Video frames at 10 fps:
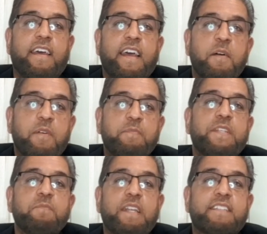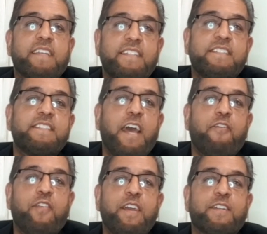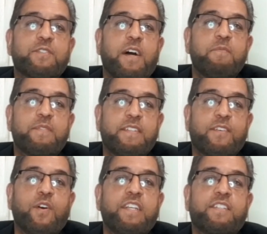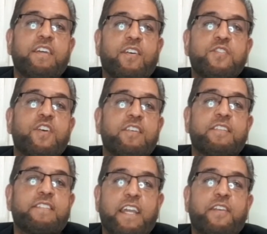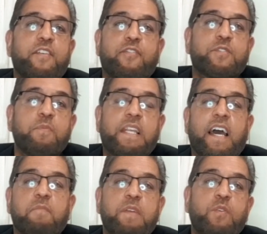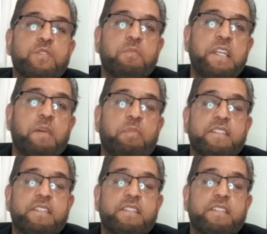Mamdun Malik Saab. This is their field, so I'm going to uncharted territory for somebody like me who's a media person.